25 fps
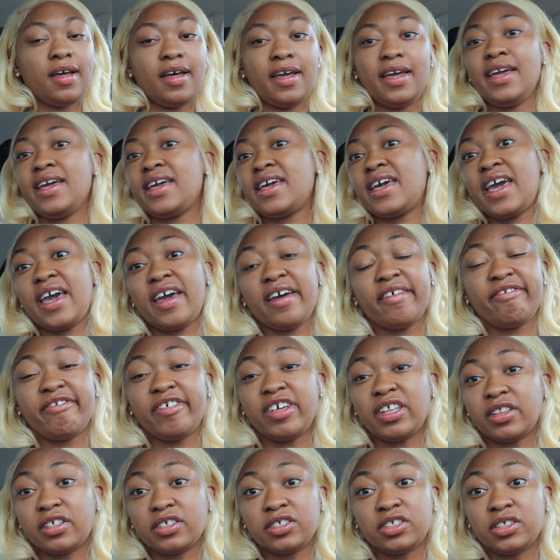He can't
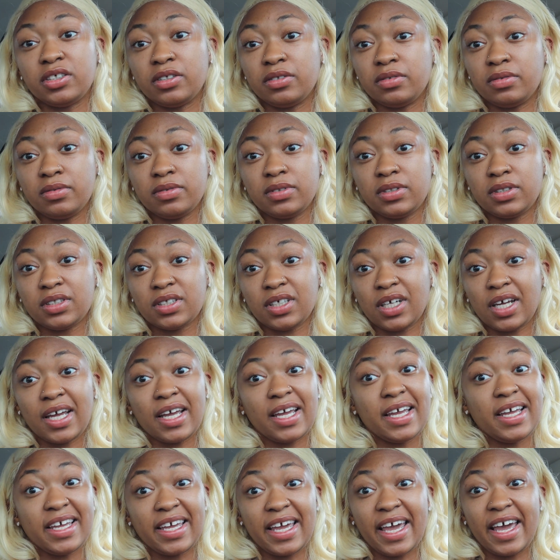fit the shoes.
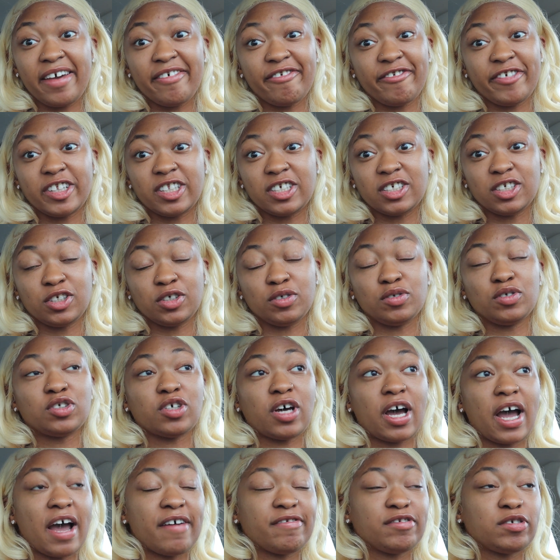So
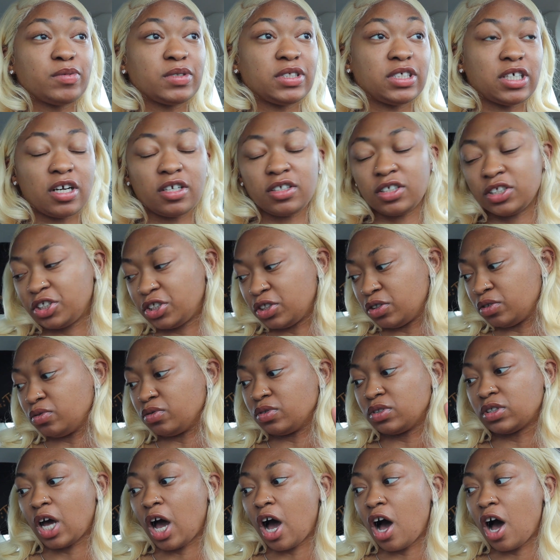I have to return the shoes.